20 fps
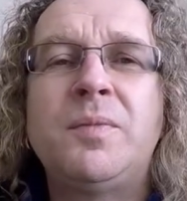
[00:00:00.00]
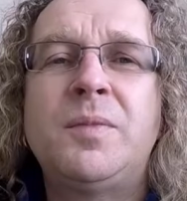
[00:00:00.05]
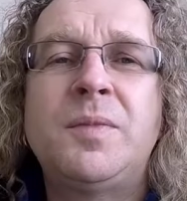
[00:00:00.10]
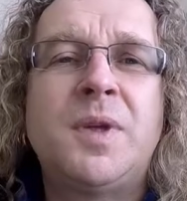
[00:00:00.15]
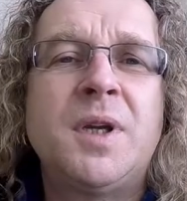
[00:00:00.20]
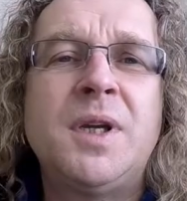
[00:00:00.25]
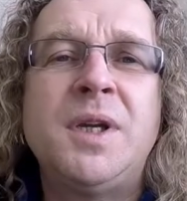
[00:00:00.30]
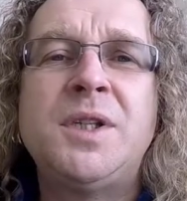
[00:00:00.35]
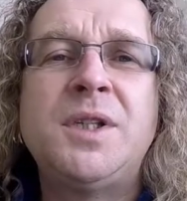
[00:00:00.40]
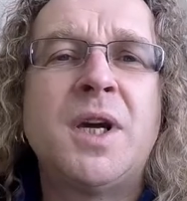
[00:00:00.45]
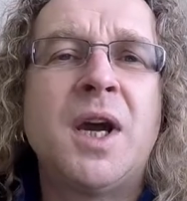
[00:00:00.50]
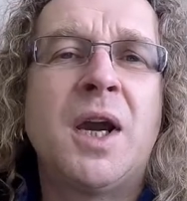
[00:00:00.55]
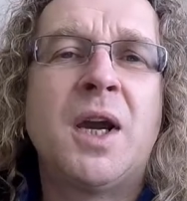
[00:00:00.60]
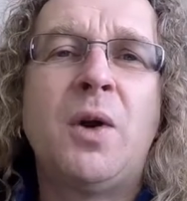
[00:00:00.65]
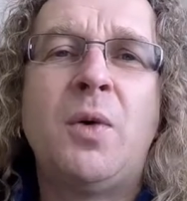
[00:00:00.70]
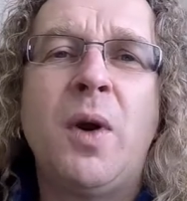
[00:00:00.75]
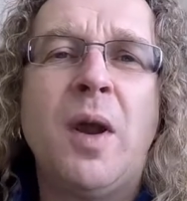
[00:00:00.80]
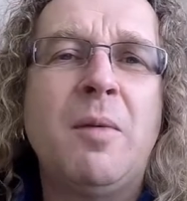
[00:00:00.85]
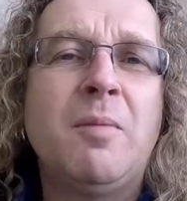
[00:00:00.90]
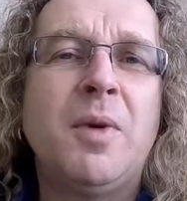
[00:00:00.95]
DJ
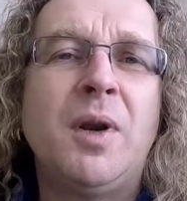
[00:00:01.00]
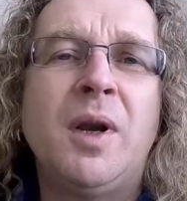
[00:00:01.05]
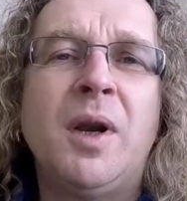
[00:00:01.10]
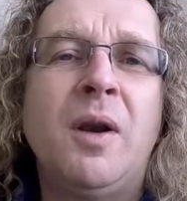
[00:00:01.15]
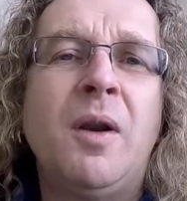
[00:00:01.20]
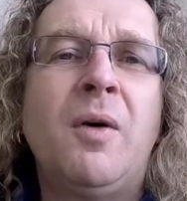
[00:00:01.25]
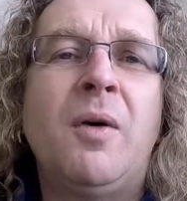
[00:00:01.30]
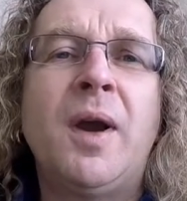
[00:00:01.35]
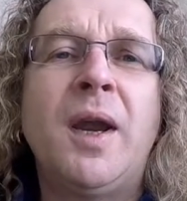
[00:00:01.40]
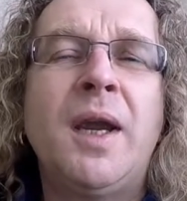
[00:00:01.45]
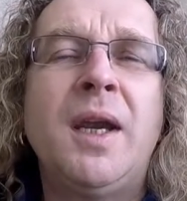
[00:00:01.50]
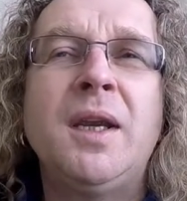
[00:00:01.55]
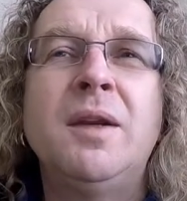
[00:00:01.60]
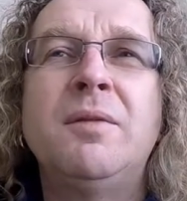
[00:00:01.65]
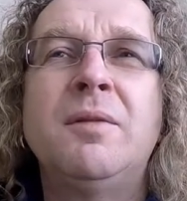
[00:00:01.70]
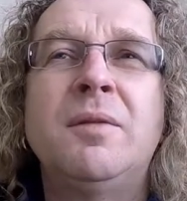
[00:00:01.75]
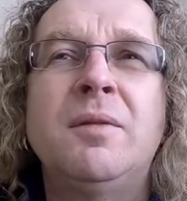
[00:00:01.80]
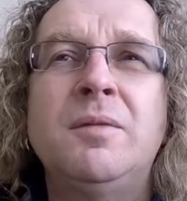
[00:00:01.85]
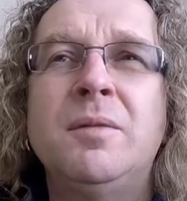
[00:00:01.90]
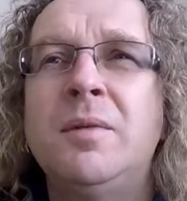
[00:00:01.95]
equipment,
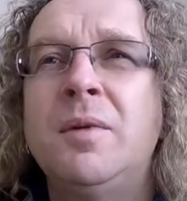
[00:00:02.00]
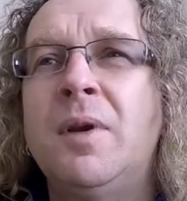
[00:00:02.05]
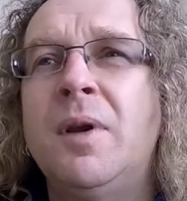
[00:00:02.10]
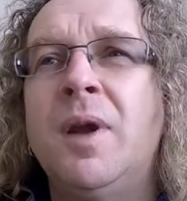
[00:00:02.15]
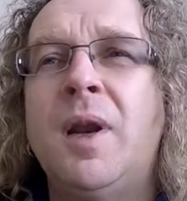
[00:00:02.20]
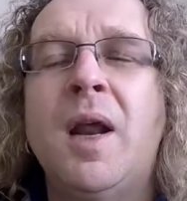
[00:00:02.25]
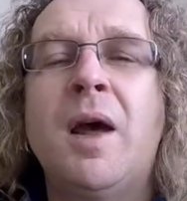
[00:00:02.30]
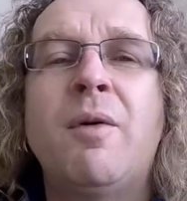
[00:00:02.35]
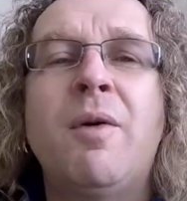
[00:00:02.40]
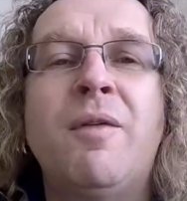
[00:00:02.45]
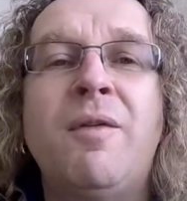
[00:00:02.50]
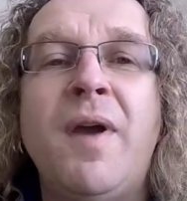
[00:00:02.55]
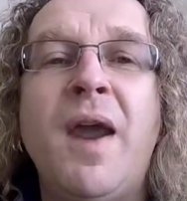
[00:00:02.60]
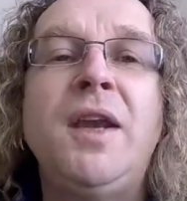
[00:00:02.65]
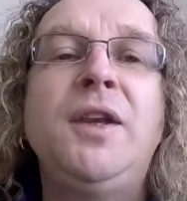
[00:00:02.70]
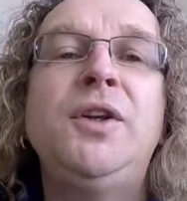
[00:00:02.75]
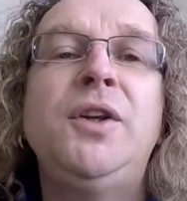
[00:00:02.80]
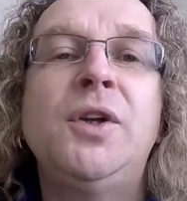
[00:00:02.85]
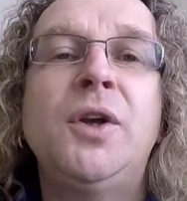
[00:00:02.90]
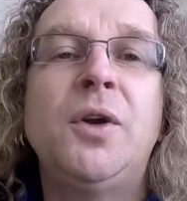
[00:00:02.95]
lighting, you know, a
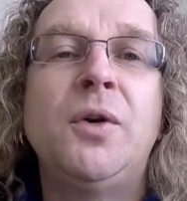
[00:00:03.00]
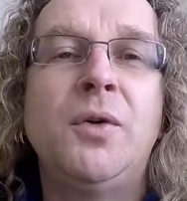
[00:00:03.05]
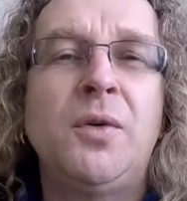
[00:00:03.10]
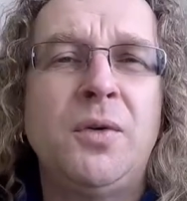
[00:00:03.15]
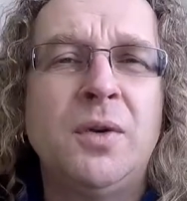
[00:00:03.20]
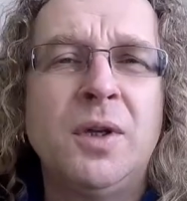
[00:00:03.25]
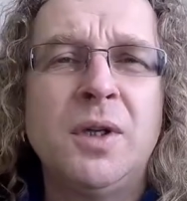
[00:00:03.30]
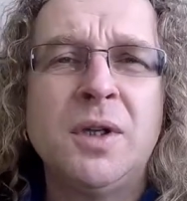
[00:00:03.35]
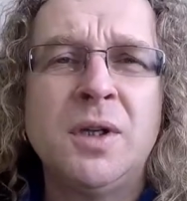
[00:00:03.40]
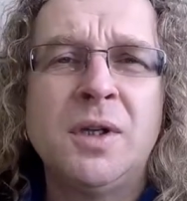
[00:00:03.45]
venue,